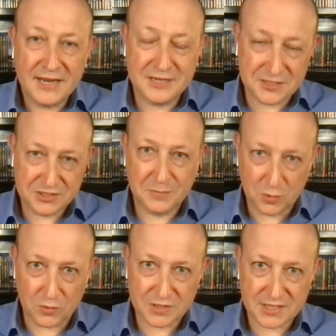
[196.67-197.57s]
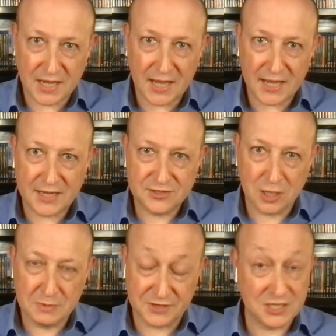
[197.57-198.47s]
it doesn't support
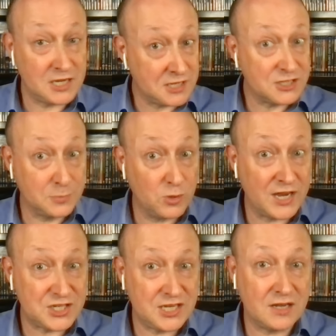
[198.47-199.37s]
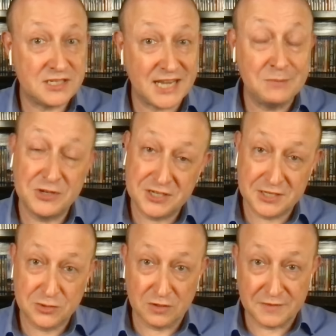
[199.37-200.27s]
Dolby Vision. It does support HDR10, which is
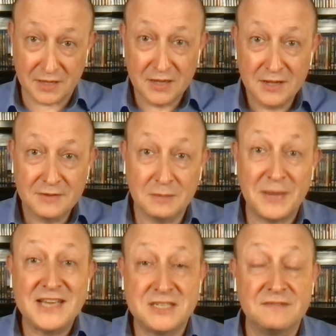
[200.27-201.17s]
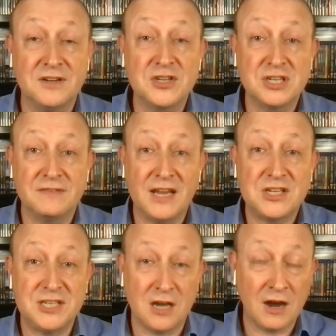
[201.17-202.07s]
a sort of the basic version of
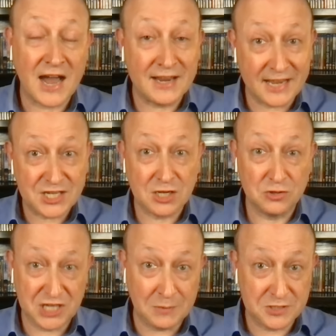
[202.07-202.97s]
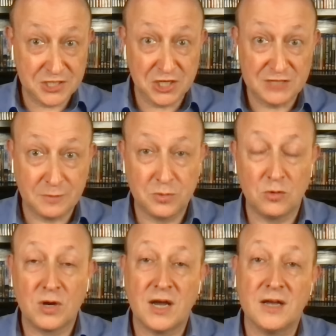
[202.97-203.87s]
HDR, and HLG, which is used for
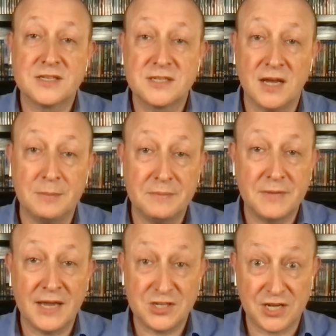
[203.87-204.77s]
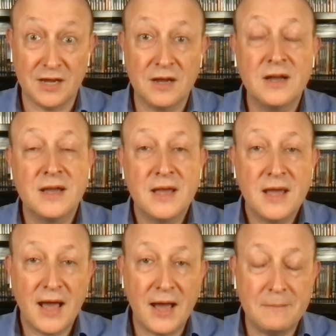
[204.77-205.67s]
broadcast HDR.
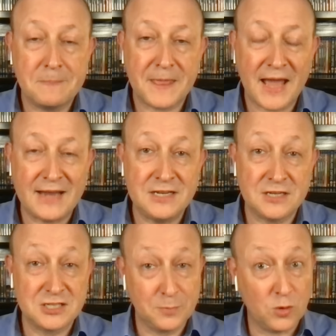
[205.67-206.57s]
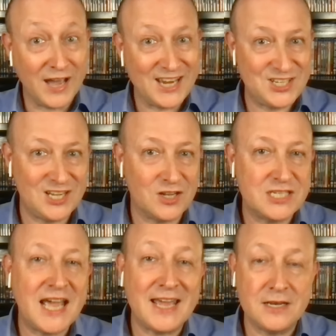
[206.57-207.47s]
And it does support
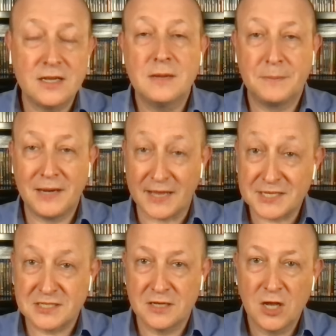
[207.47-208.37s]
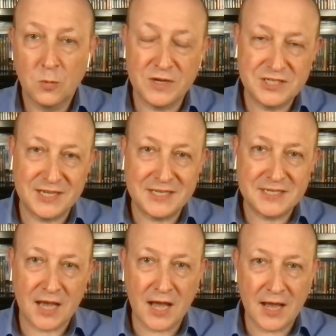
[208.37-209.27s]
HDR10 Plus, which
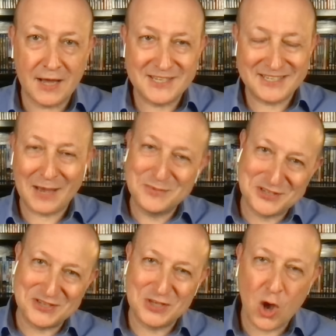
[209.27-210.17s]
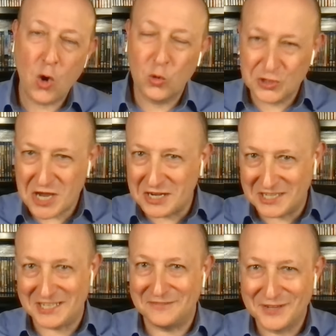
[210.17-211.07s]
is Samsung's
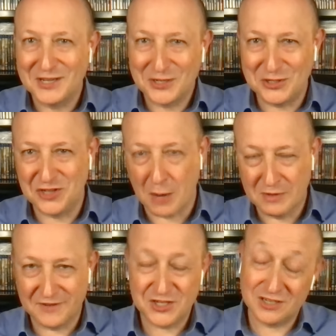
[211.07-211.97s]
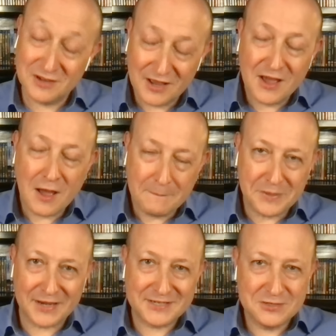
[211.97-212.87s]
alternative to Dolby Vision,
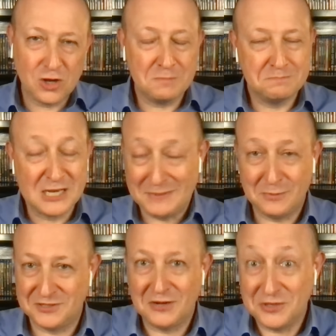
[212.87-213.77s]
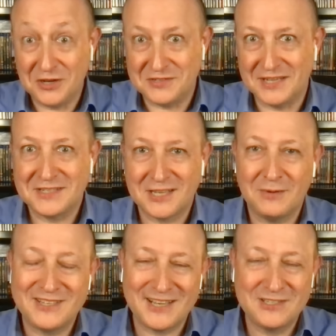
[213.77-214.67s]
but most people don't use it, so
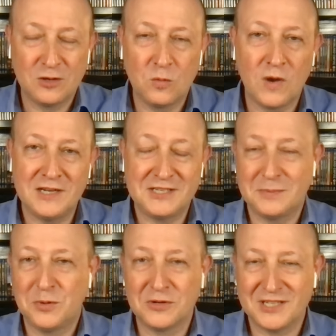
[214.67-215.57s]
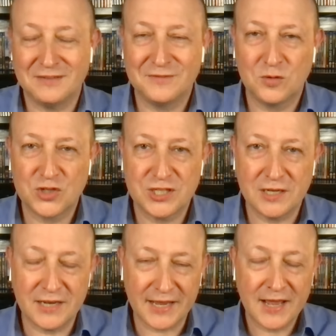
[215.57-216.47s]
it's not widely supported,
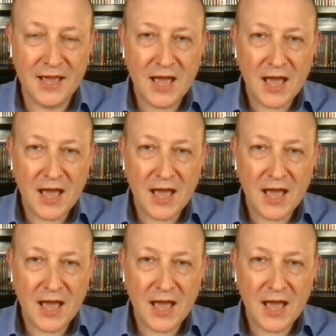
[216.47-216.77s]
unfortunately.